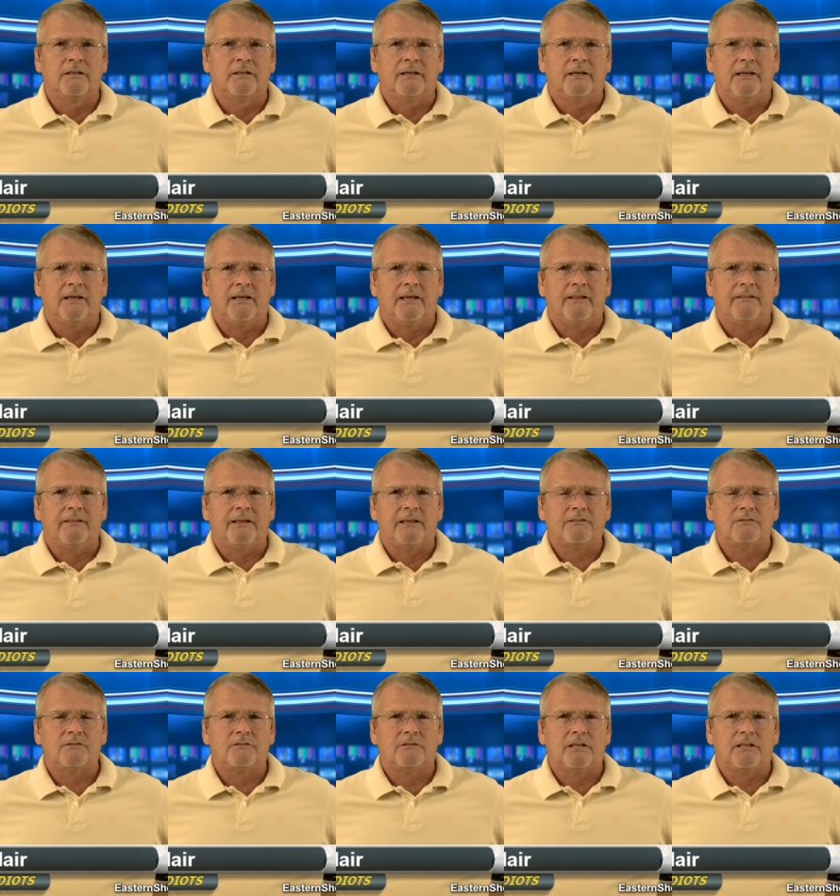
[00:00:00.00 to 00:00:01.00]
And
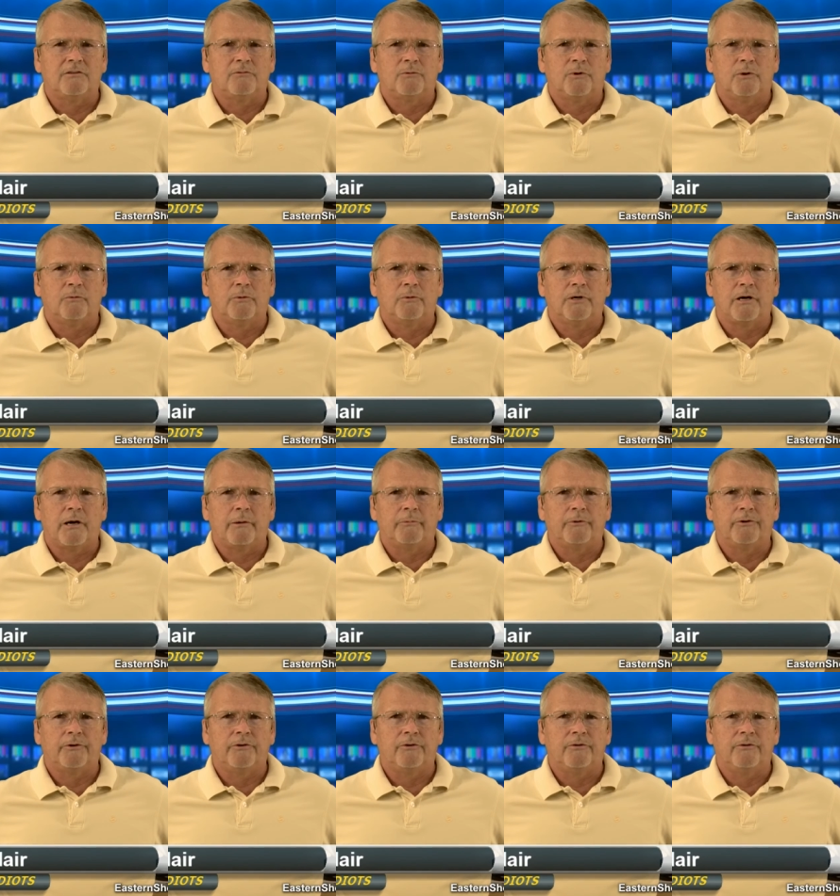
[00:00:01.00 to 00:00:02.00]
that's where we're able
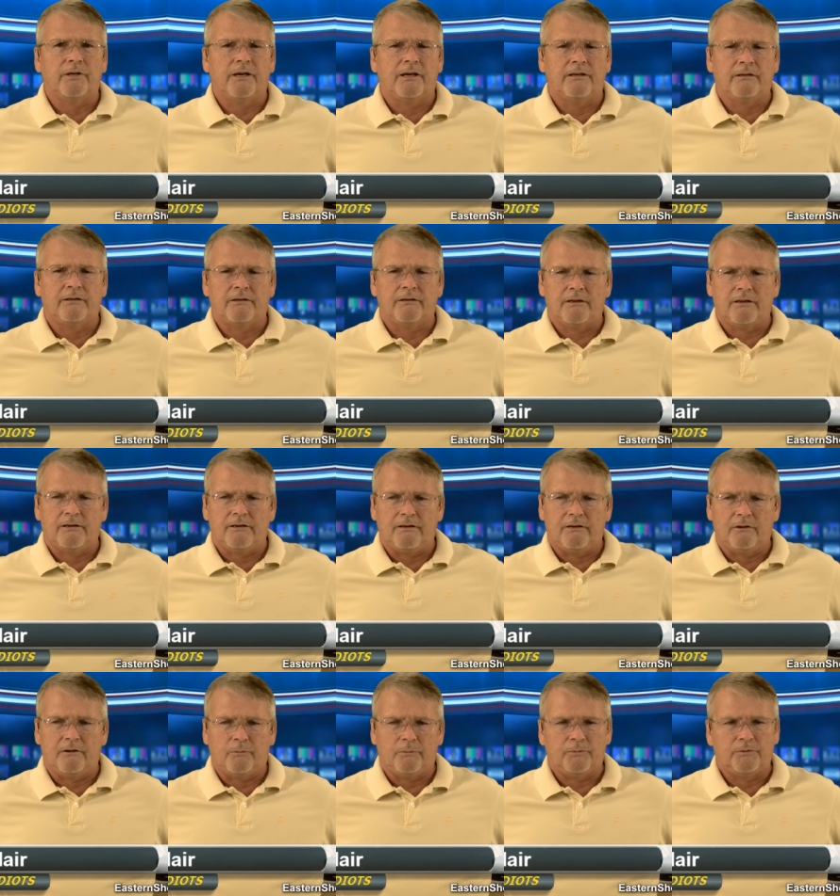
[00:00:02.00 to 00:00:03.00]
to do that and
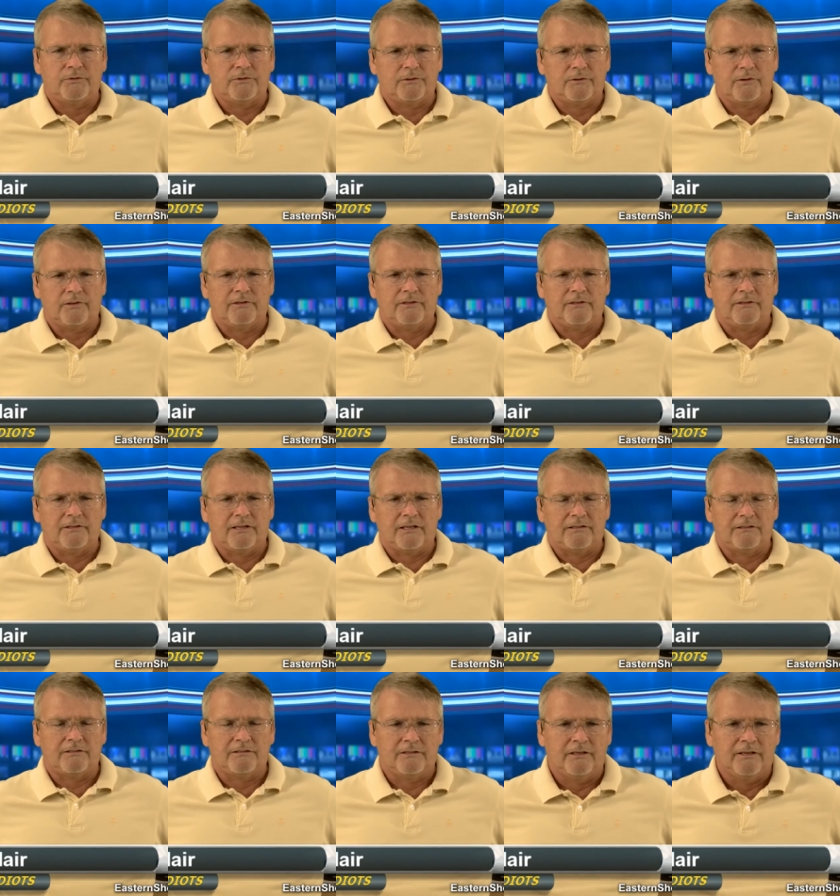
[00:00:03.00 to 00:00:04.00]
help. So I think
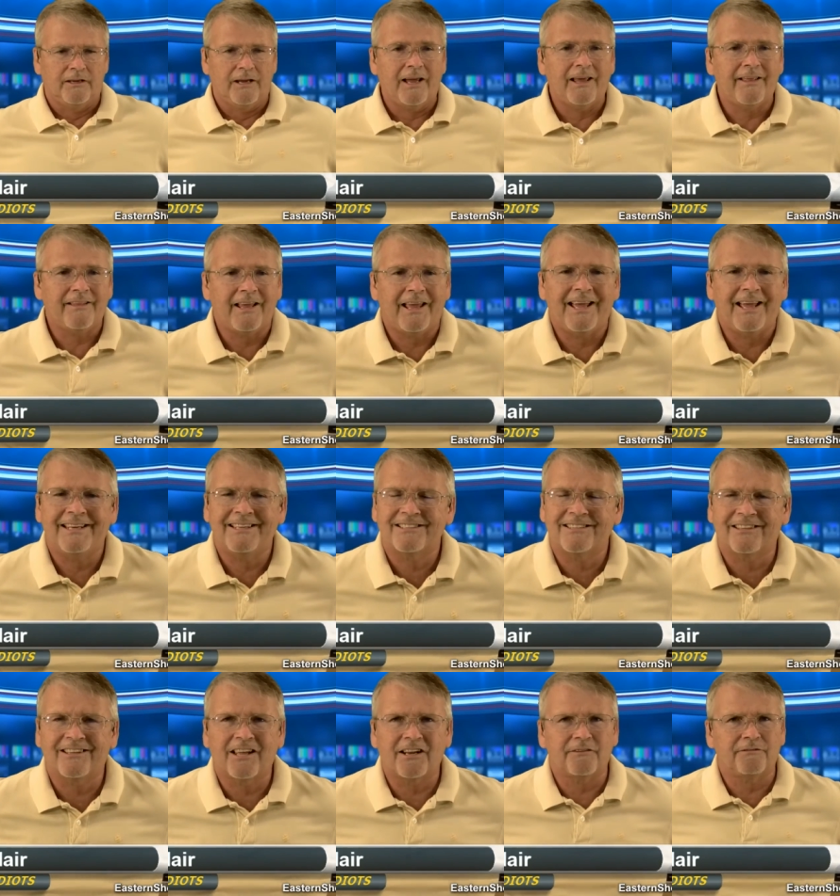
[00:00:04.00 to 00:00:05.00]
that's, and it's
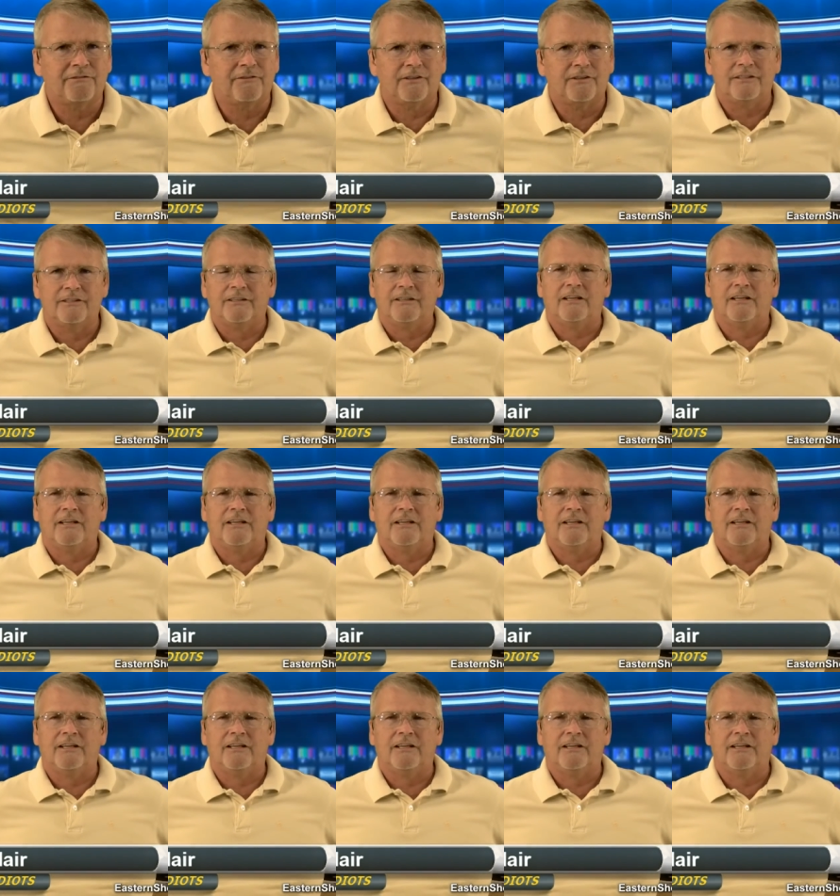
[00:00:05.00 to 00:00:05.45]
a lot of fun.